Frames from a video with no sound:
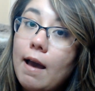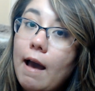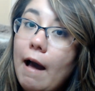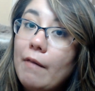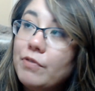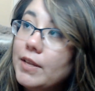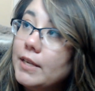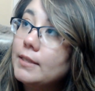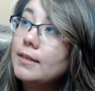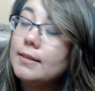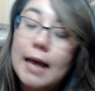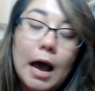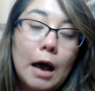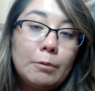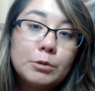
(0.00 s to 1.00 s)
And this
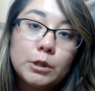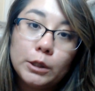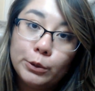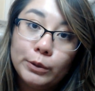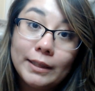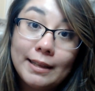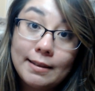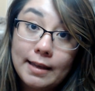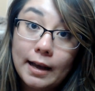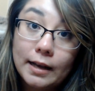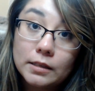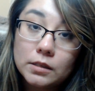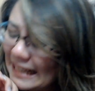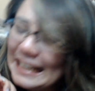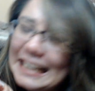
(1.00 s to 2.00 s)
is absolutely
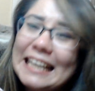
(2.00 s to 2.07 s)
yes.